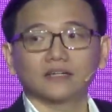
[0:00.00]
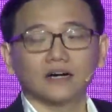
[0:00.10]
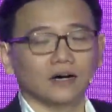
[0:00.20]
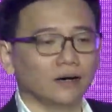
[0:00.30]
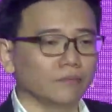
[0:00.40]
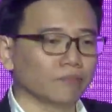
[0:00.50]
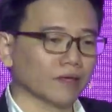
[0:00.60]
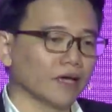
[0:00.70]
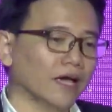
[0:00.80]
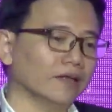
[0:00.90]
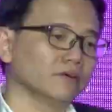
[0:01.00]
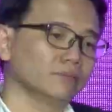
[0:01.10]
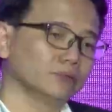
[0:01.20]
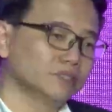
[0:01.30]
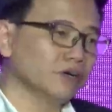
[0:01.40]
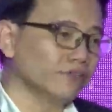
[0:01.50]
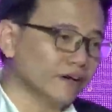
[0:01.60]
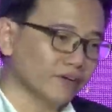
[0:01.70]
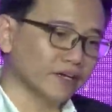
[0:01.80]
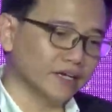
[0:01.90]
And the beauty of
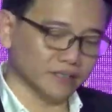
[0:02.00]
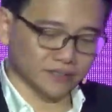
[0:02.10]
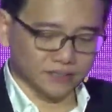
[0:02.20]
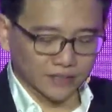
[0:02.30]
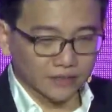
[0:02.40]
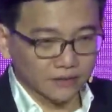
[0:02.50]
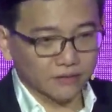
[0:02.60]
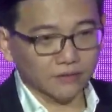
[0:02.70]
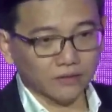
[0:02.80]
having a single